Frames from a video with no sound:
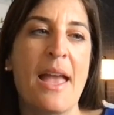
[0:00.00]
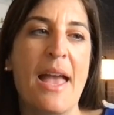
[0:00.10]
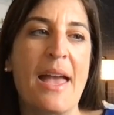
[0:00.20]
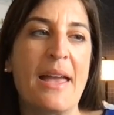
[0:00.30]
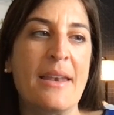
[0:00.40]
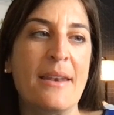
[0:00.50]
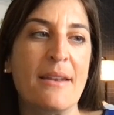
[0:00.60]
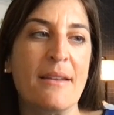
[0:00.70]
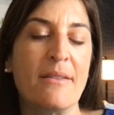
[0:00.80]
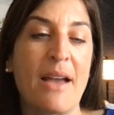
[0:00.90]
And
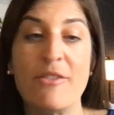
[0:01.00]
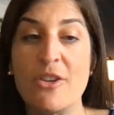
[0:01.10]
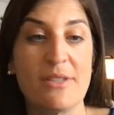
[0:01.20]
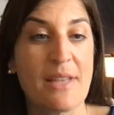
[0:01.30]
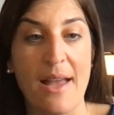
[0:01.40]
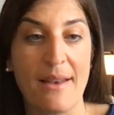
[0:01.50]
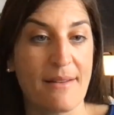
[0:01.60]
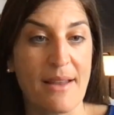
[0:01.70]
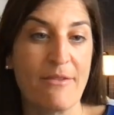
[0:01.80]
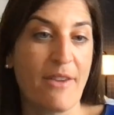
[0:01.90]
I've used that
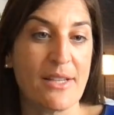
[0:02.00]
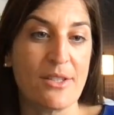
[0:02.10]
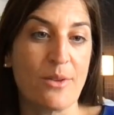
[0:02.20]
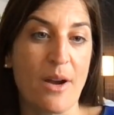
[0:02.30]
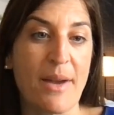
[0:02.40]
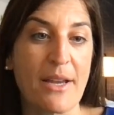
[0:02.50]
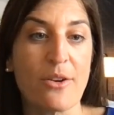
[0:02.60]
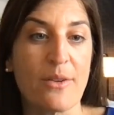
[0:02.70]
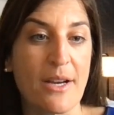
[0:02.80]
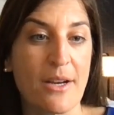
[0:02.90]
advice throughout my
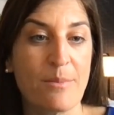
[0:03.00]
career